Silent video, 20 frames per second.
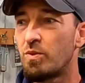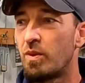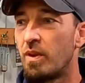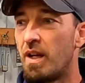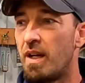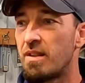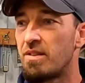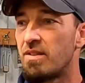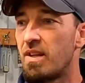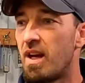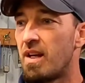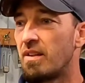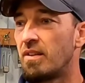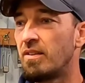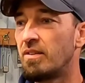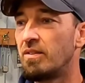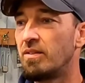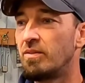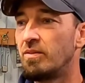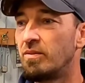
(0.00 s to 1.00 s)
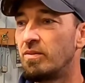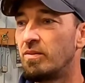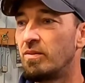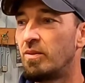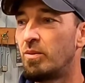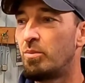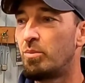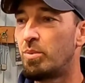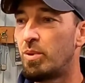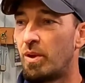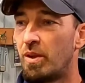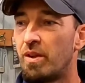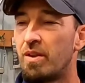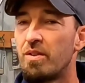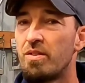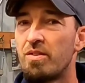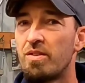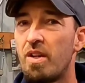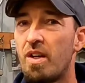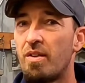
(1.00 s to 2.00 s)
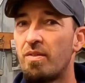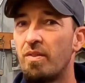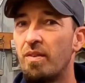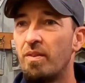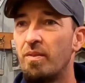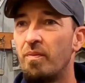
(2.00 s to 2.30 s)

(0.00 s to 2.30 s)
where that's at. Pretty good stuff.